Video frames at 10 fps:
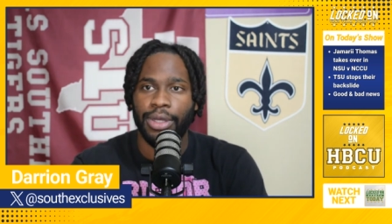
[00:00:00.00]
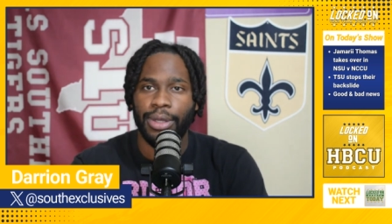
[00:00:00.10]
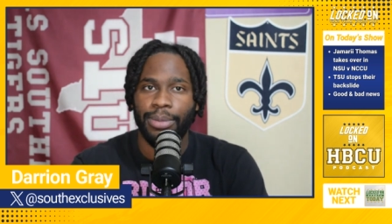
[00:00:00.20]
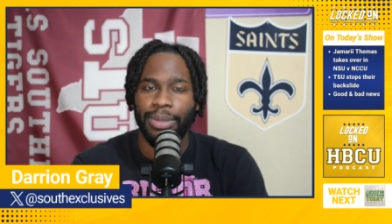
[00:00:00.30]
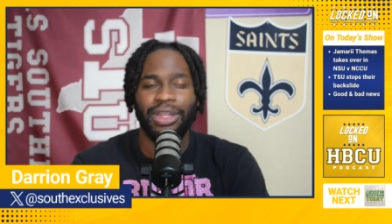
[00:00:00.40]

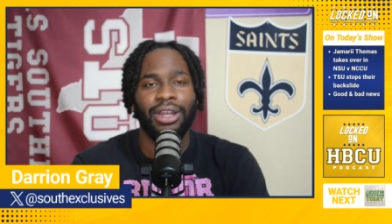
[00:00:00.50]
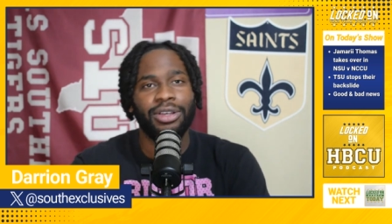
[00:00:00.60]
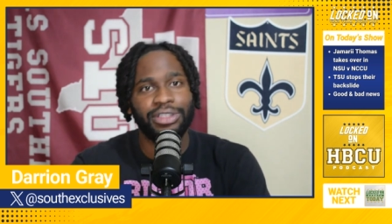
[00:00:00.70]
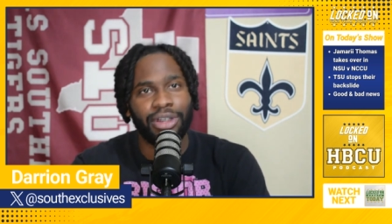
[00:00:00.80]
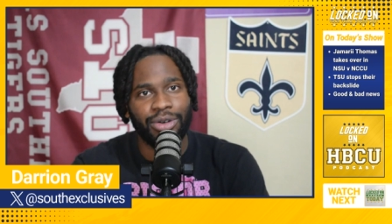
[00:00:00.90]
But then
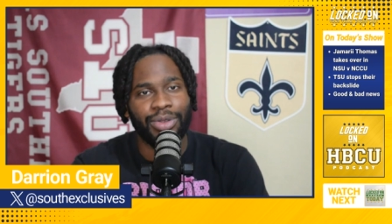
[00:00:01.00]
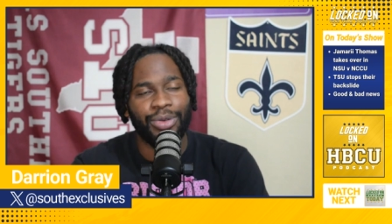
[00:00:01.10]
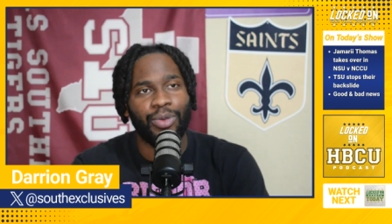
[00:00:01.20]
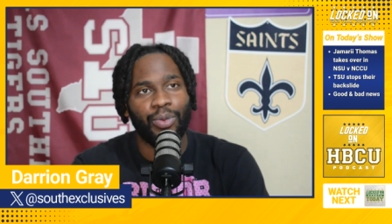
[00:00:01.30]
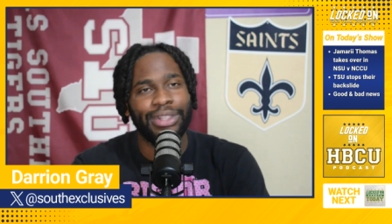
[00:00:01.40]
also
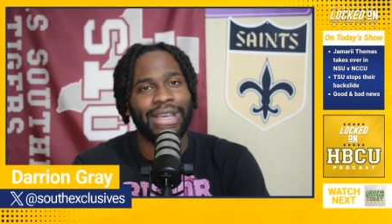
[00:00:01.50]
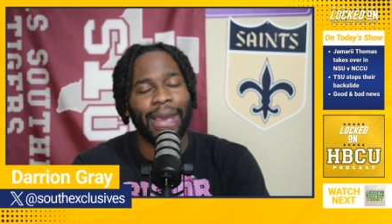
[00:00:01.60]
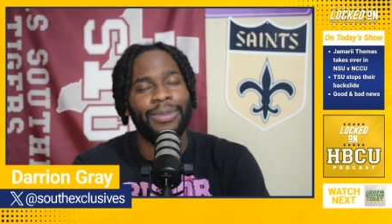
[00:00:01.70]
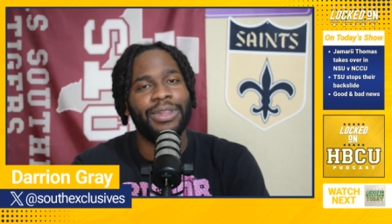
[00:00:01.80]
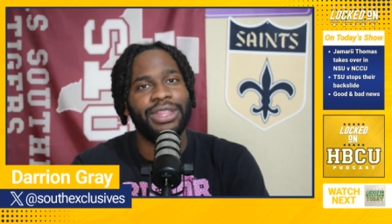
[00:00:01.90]
what's
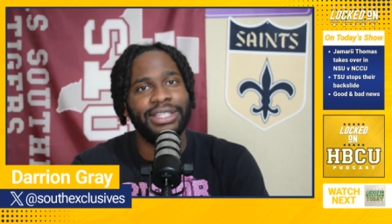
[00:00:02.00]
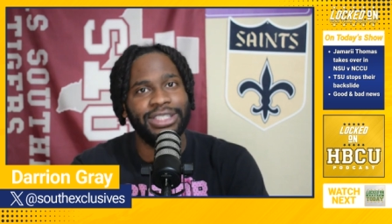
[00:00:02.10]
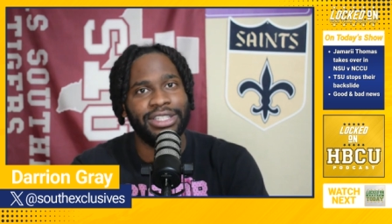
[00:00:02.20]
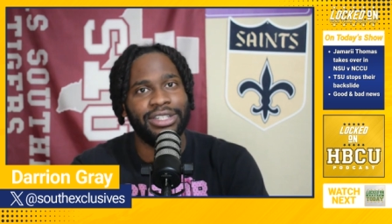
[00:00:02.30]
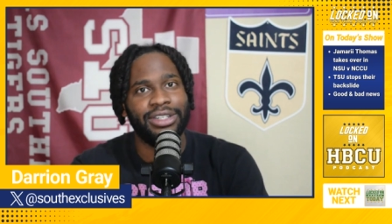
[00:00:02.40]
happened
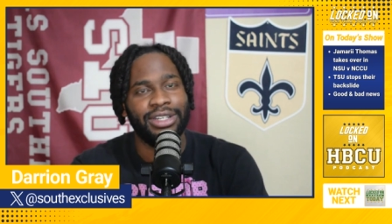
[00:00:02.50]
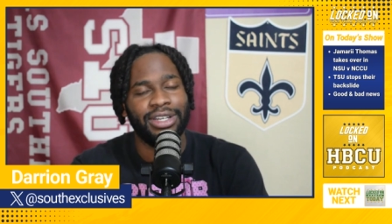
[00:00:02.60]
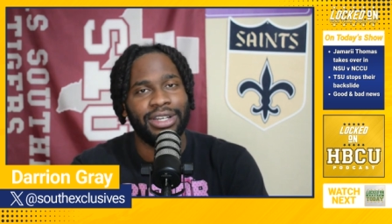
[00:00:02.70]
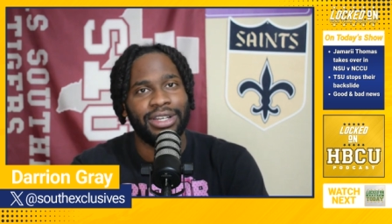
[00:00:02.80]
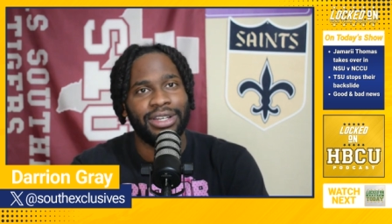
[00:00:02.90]
this year
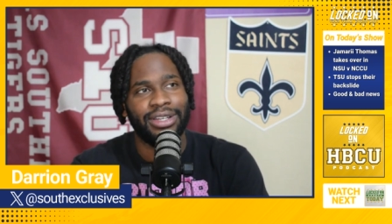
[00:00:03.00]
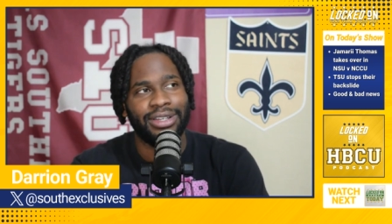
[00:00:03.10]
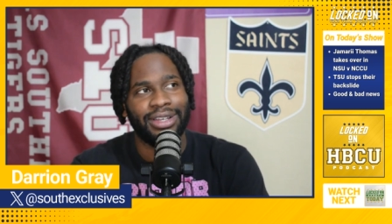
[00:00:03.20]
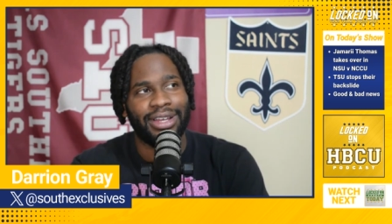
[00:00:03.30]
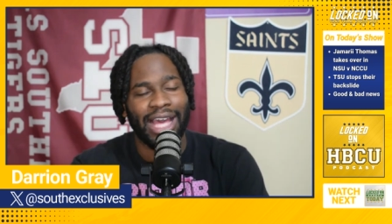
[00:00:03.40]

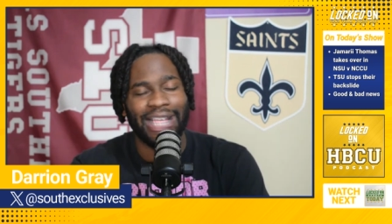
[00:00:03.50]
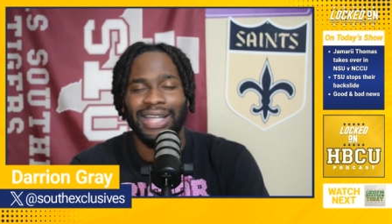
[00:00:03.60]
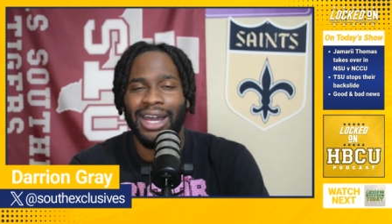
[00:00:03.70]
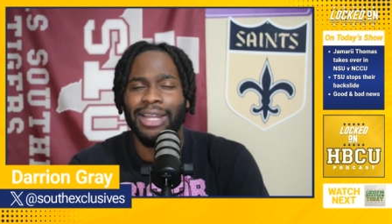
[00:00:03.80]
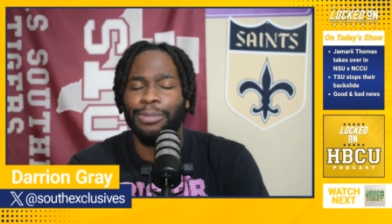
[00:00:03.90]
has
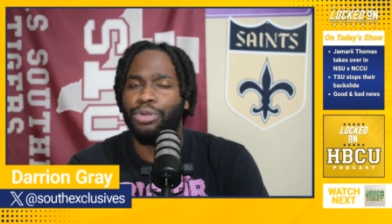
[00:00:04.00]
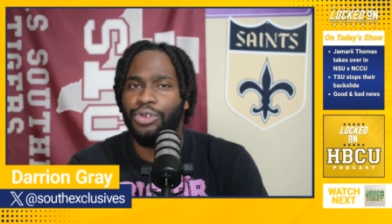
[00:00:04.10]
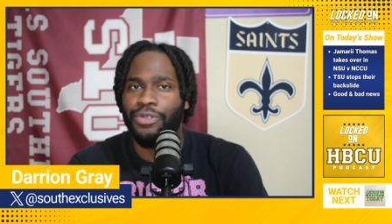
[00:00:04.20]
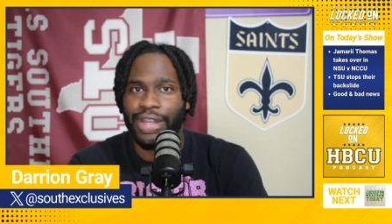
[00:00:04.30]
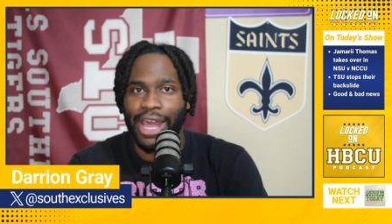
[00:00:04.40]
kind of
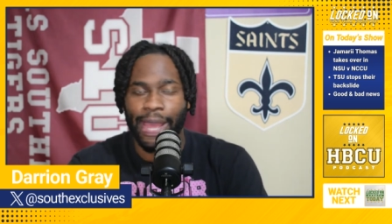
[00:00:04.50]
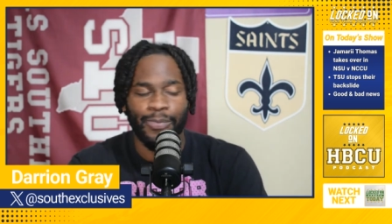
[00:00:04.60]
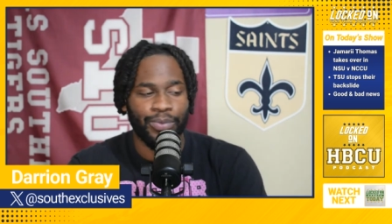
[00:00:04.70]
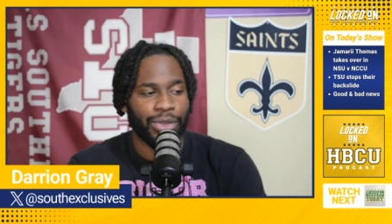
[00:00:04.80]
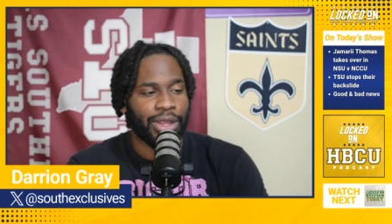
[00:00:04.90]
proven that.
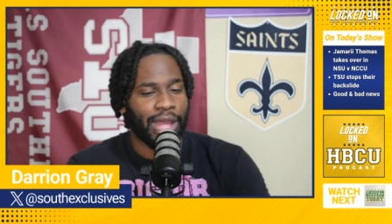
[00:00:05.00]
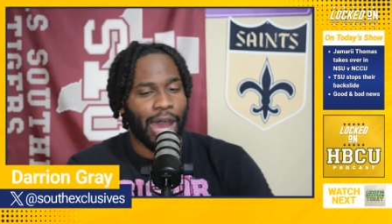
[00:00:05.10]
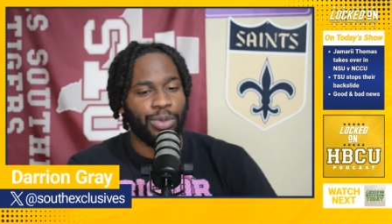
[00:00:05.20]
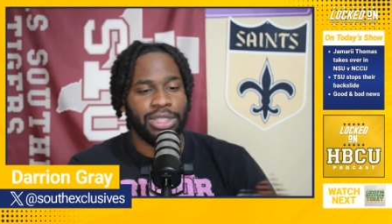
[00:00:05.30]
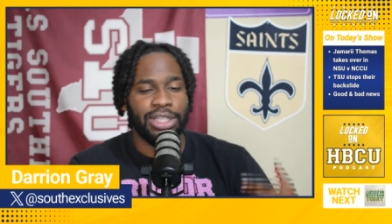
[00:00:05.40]
I
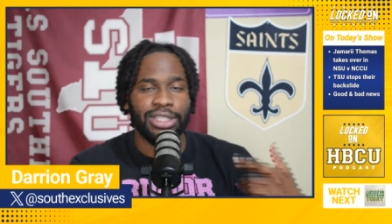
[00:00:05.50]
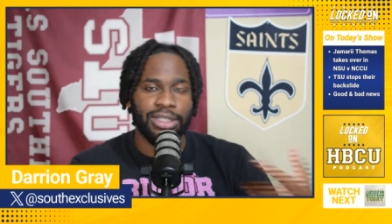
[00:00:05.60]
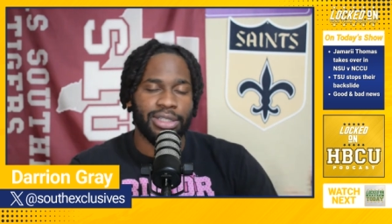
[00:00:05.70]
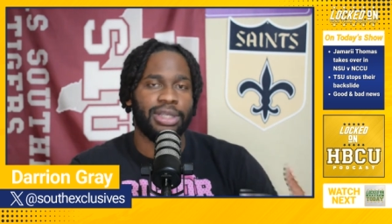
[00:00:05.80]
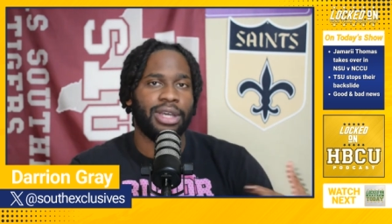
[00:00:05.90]
was
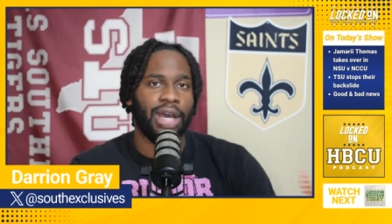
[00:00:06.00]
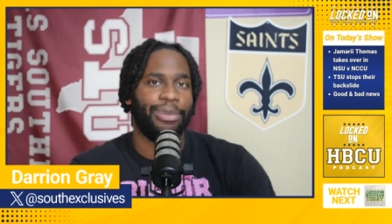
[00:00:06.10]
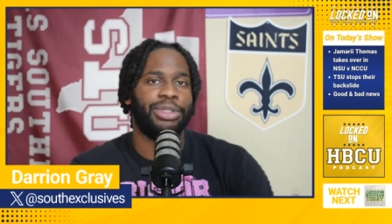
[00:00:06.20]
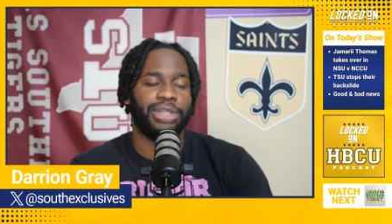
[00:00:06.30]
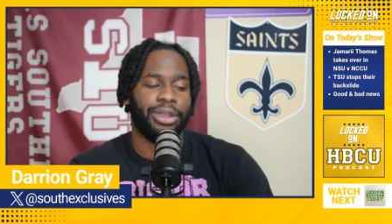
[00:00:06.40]
listening to the
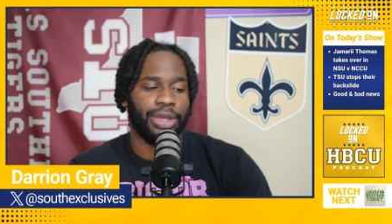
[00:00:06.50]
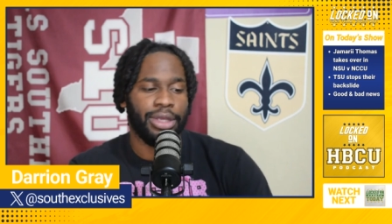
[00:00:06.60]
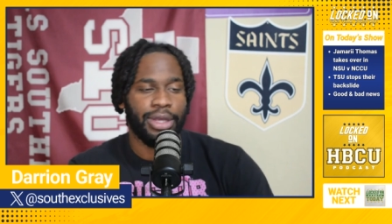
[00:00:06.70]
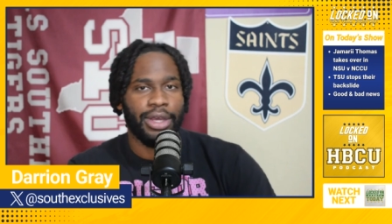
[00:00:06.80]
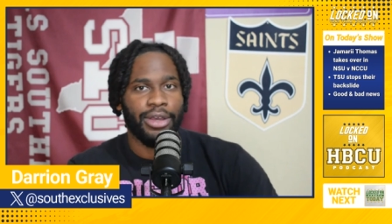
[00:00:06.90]

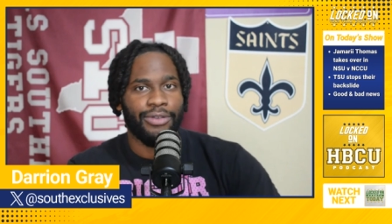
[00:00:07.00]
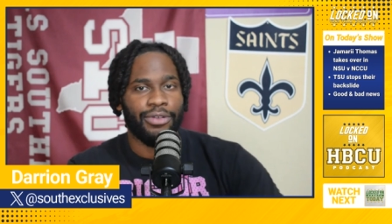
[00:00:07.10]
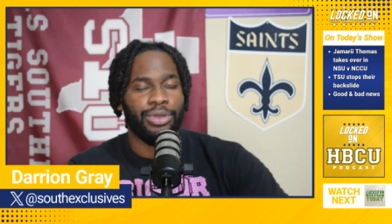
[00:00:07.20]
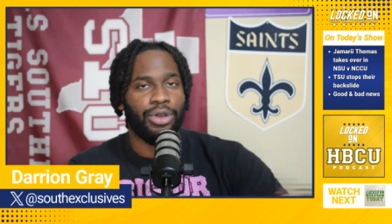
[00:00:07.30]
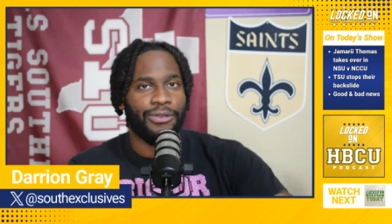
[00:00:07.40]
commentary
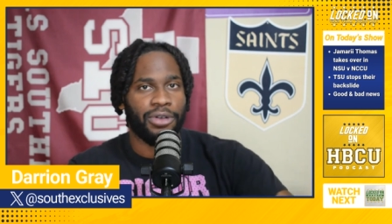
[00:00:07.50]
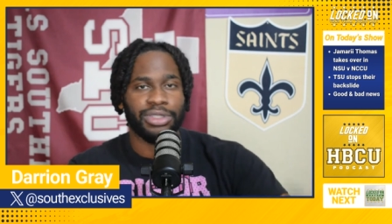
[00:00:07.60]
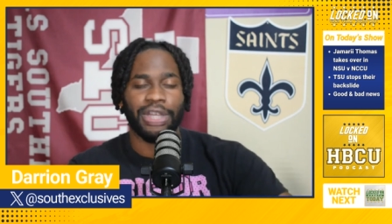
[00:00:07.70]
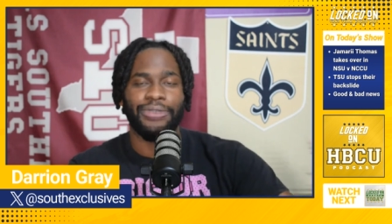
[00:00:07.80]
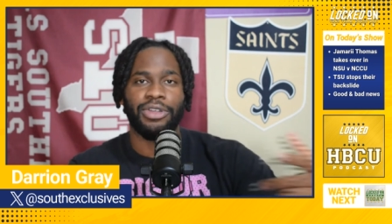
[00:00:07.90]
from Norfolk
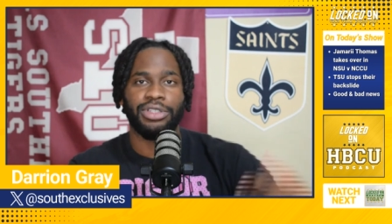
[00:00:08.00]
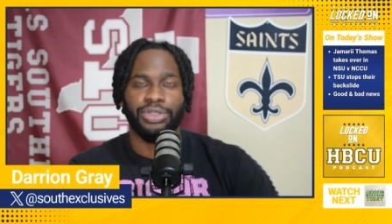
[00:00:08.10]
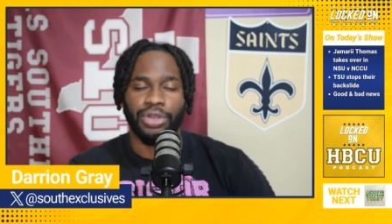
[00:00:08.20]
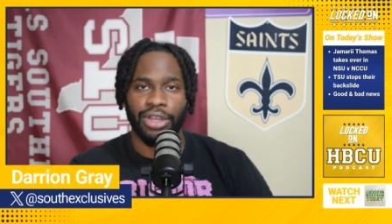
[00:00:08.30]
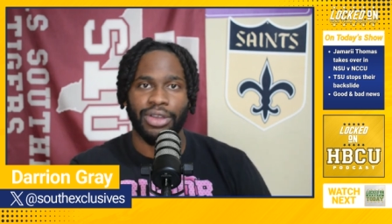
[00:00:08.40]
State versus
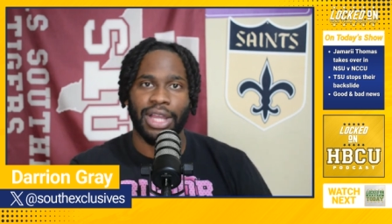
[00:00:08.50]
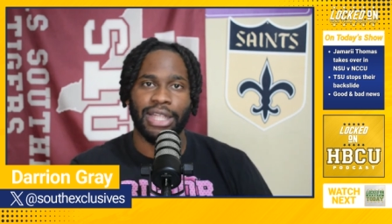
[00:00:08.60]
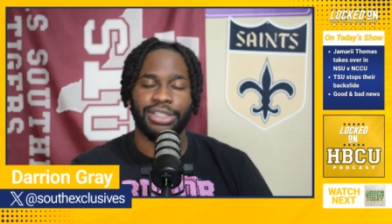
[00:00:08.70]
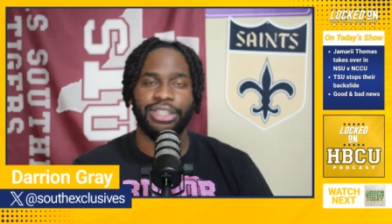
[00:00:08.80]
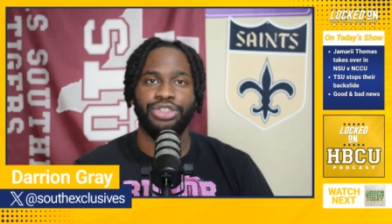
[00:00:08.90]
North
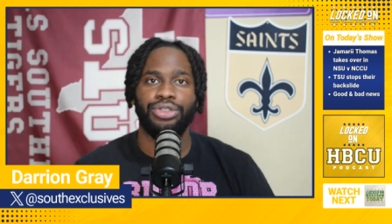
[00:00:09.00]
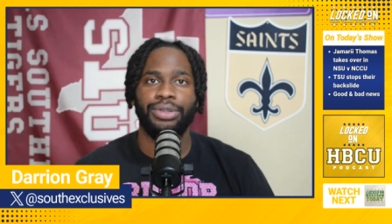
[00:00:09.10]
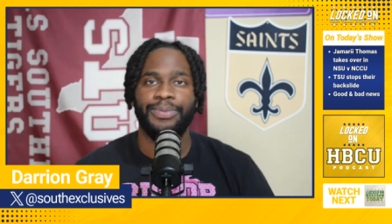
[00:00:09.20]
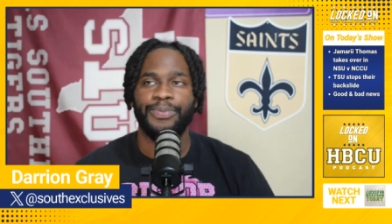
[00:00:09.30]
Carolina Central,